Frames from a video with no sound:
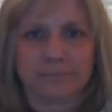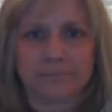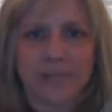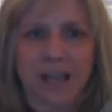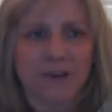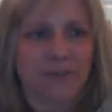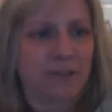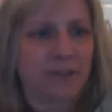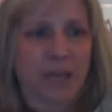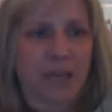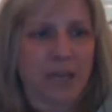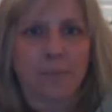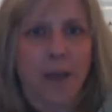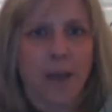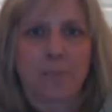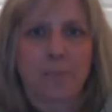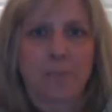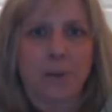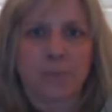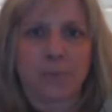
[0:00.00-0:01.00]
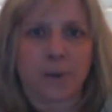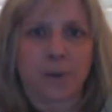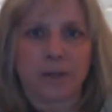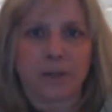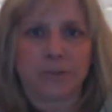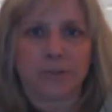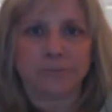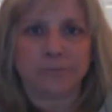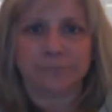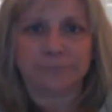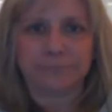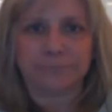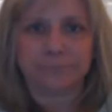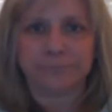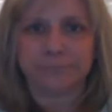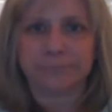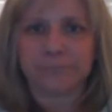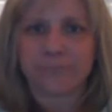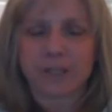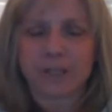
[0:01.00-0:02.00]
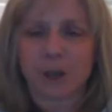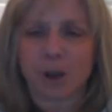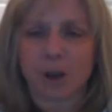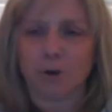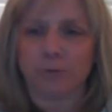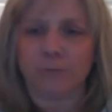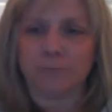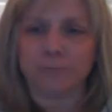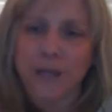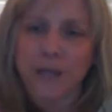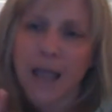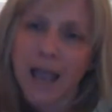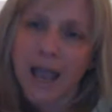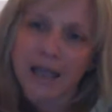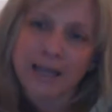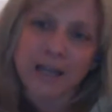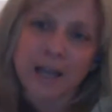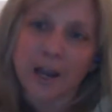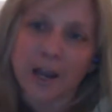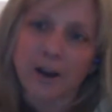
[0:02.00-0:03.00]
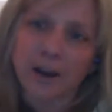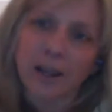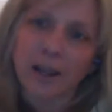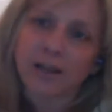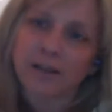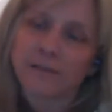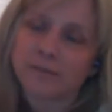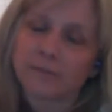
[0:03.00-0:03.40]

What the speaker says: everything about Big Brother. So, hi, Terry.